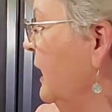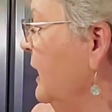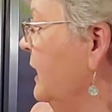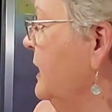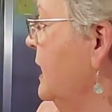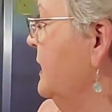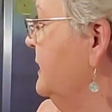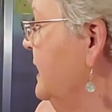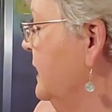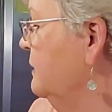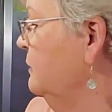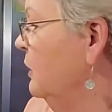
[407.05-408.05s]
And
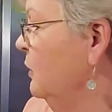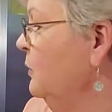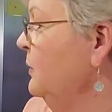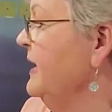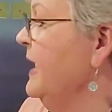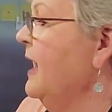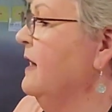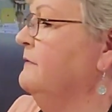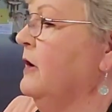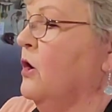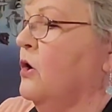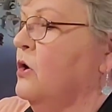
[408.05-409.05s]
again, we
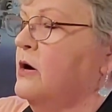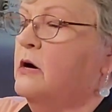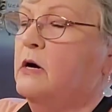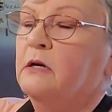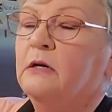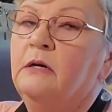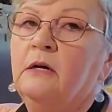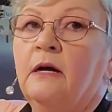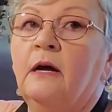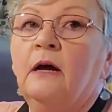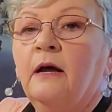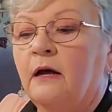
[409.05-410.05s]
have our
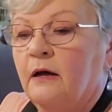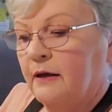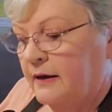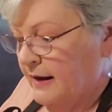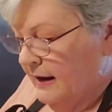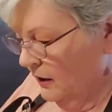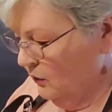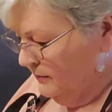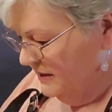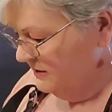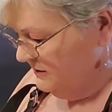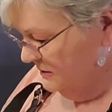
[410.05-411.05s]

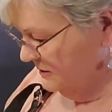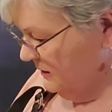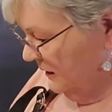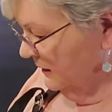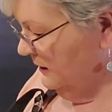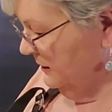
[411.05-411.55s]
Hellmann's